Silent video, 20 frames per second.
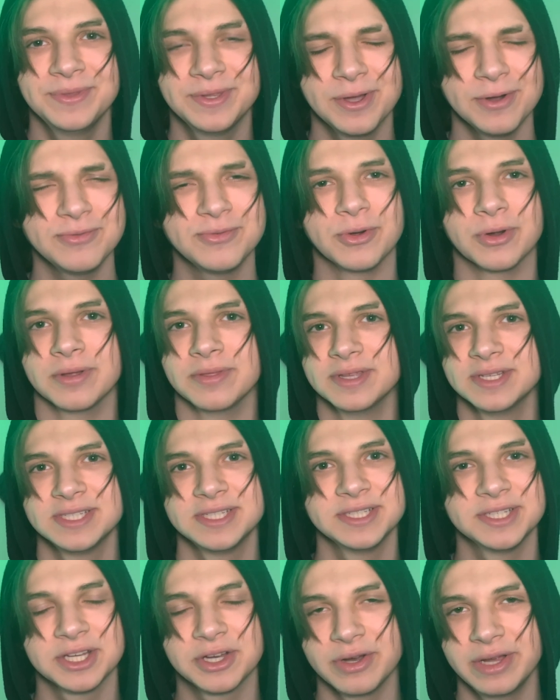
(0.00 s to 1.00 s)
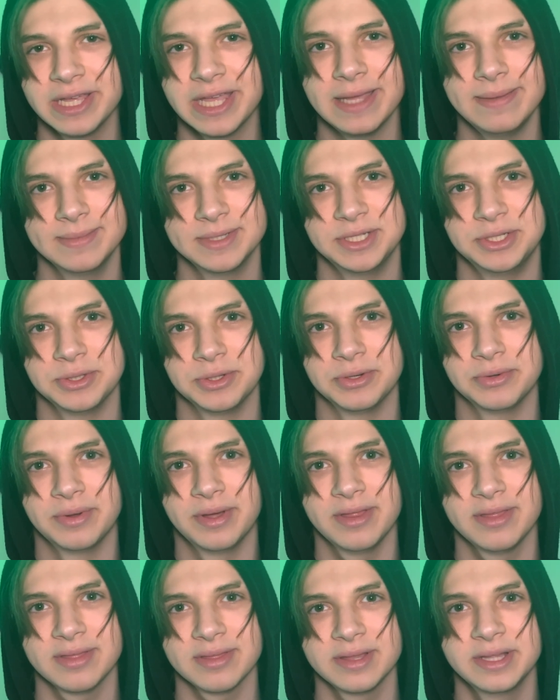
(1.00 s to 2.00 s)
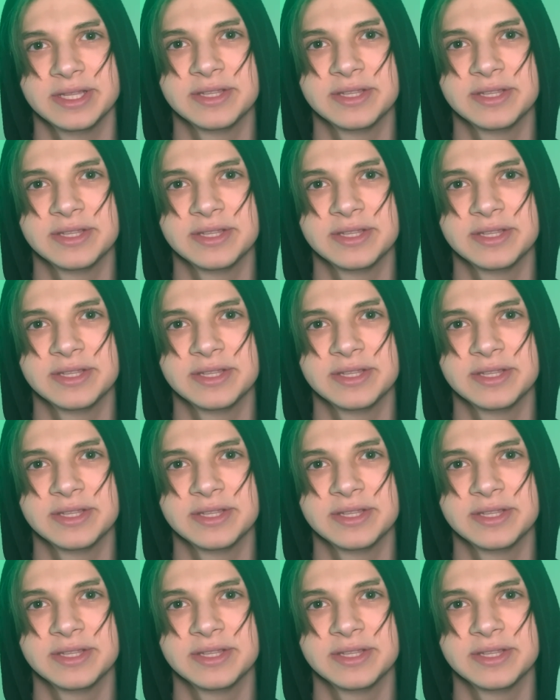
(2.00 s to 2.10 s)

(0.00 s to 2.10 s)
go for it. This is a great game to do it with.